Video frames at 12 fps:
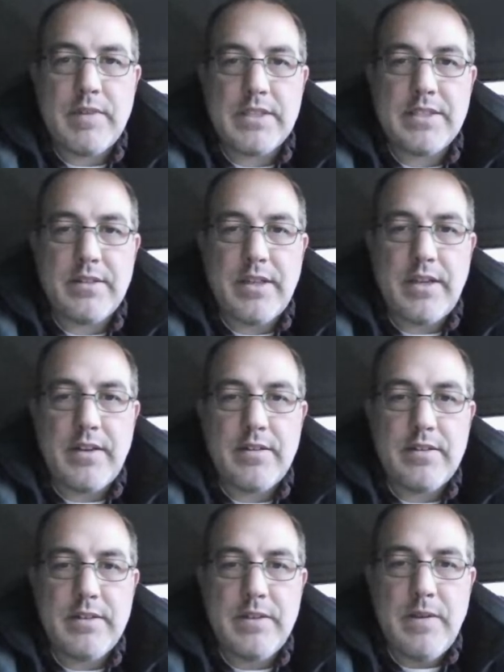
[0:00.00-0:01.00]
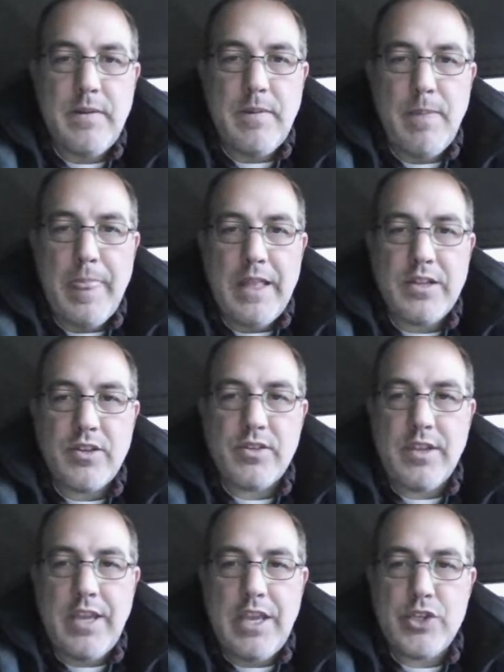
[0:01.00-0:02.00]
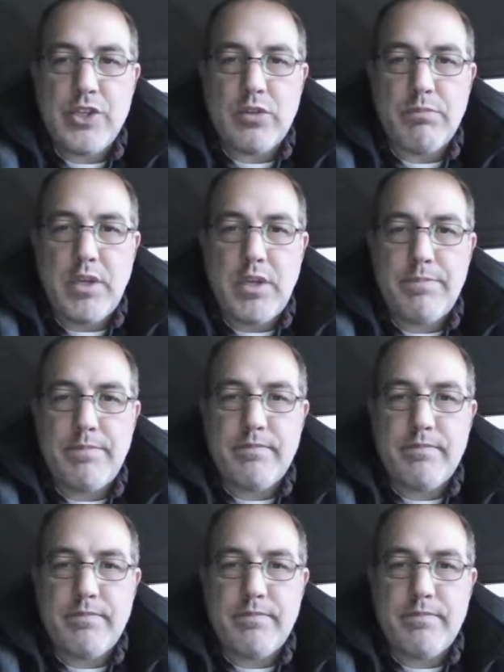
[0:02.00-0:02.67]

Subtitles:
It's still there. Just occasional bloop.